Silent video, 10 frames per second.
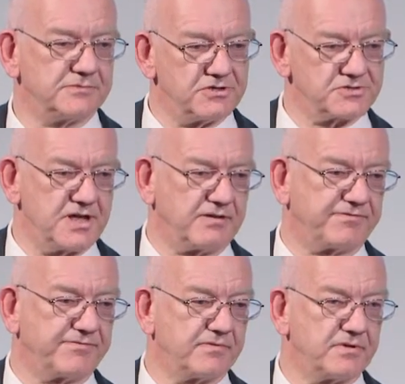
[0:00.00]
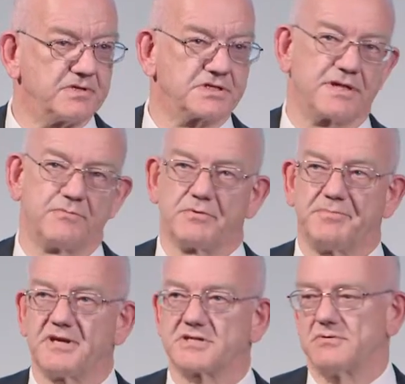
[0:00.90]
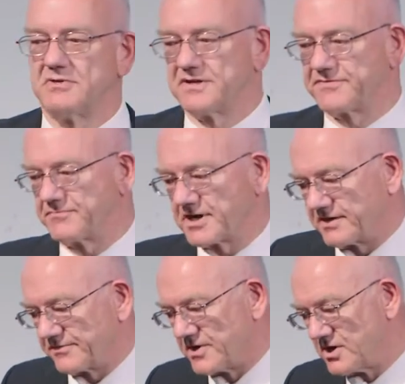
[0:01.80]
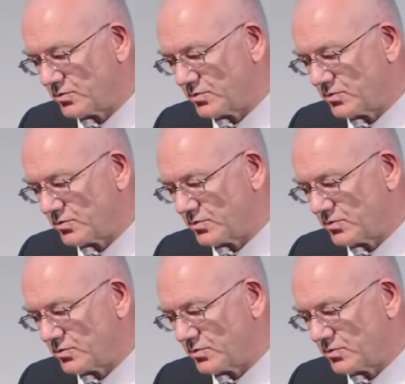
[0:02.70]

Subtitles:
yourself. So that will be a totally different kind of